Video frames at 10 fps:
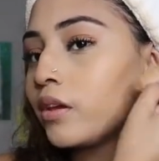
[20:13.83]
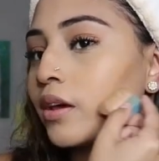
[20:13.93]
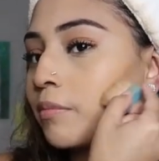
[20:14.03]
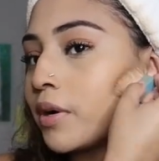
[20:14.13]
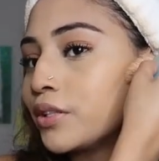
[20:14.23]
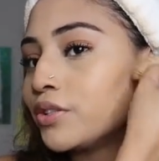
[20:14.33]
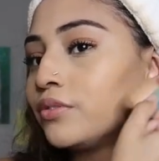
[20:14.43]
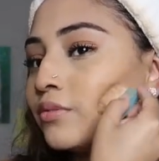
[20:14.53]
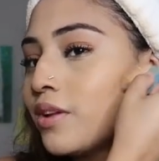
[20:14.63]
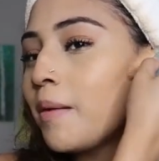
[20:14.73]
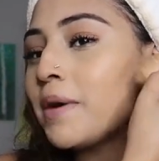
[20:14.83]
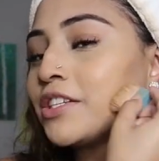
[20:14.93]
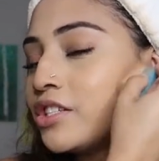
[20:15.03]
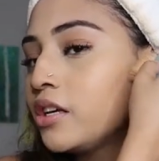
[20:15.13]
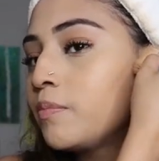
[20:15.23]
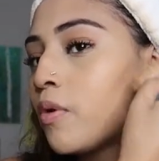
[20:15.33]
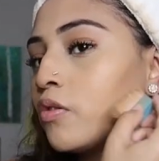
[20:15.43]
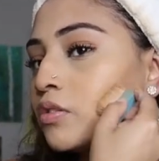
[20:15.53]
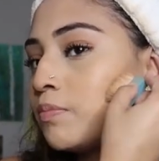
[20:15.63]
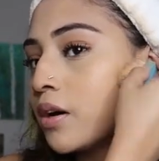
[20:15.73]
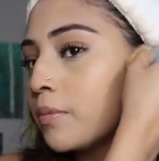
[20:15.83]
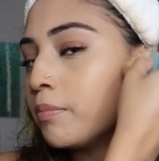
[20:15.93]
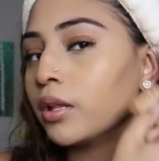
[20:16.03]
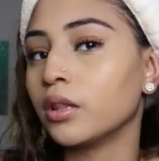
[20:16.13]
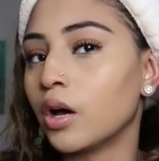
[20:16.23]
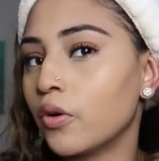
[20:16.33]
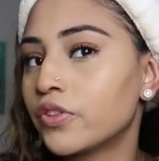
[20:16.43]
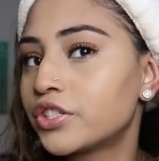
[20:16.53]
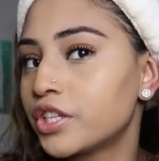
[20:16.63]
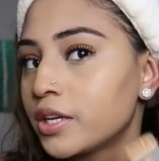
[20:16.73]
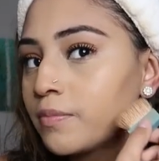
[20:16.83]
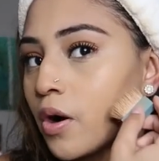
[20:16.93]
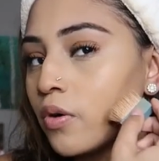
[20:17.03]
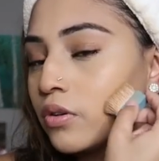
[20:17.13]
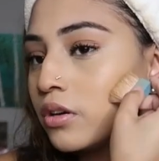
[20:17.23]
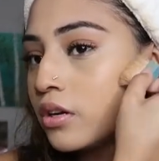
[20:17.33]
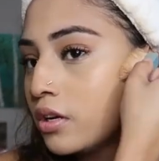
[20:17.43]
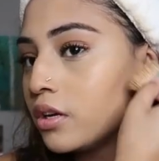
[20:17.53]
Get my, not my cheekbones, but below the cheekbone.